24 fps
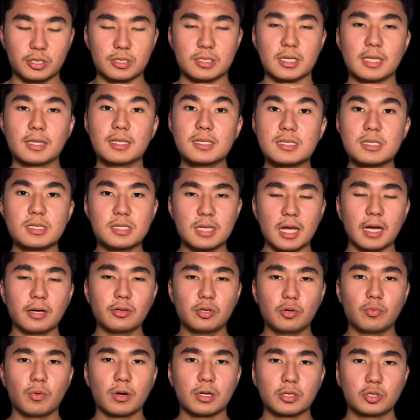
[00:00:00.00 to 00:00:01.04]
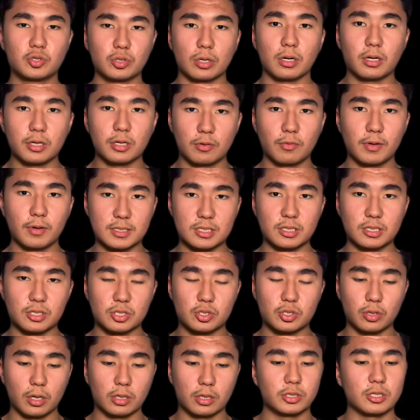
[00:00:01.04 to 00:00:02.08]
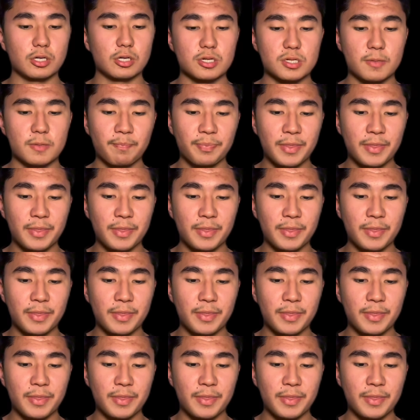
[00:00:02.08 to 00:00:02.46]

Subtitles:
and this is how you want to draw your resonance structures.